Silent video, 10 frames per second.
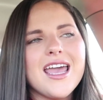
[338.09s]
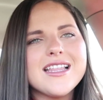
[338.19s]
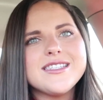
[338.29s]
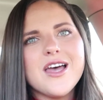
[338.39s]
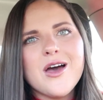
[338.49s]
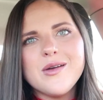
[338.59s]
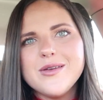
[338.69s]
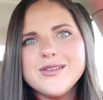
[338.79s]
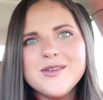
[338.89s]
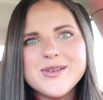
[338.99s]
And so
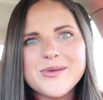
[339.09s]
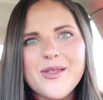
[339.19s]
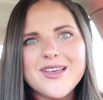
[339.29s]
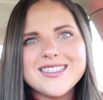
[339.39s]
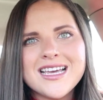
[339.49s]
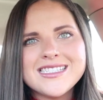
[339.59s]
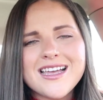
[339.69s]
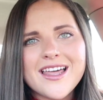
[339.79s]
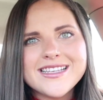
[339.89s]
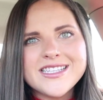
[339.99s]
YouTube is one of those things
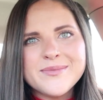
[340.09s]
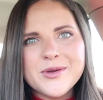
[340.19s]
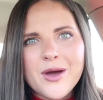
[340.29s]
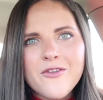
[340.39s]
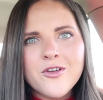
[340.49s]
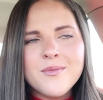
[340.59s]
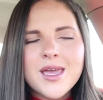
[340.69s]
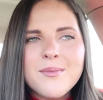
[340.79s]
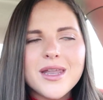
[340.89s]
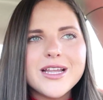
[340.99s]
that kind of slipped away from
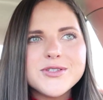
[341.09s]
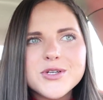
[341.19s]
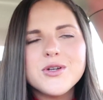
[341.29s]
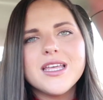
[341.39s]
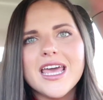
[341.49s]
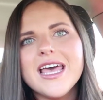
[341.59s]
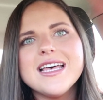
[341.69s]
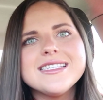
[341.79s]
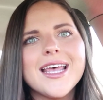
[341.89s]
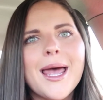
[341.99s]
me, but it truly
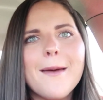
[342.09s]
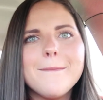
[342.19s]
is